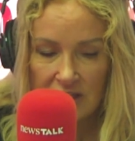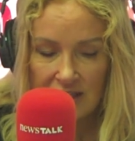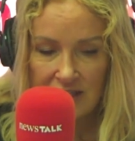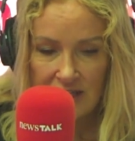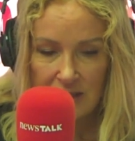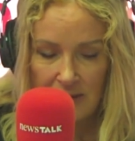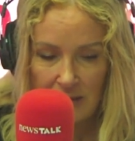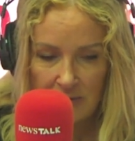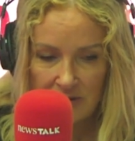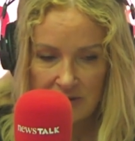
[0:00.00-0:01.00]
That's in the
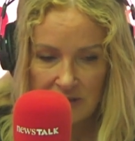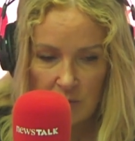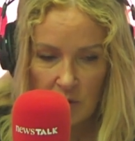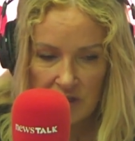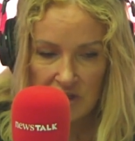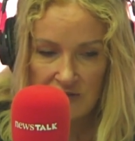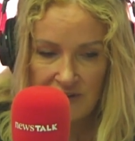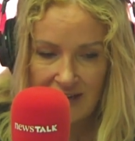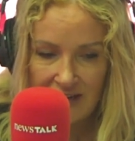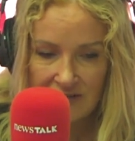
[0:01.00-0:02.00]
papers this morning. The Sinn
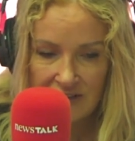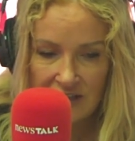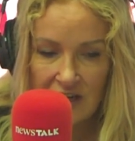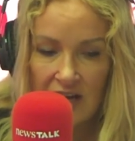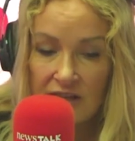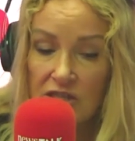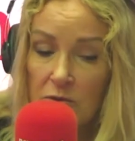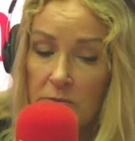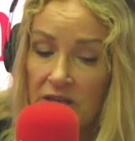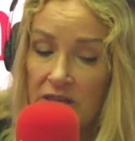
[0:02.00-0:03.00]
Féin leader said that she
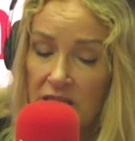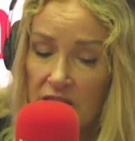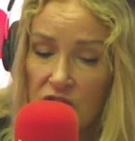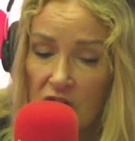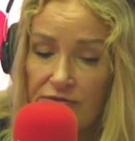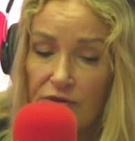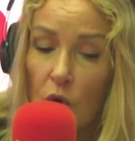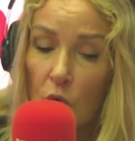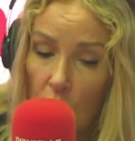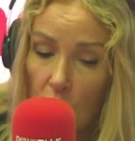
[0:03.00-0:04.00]
would be a Taoiseach for
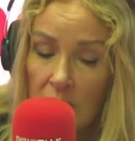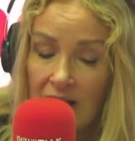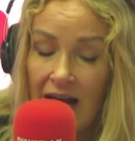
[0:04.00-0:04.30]
all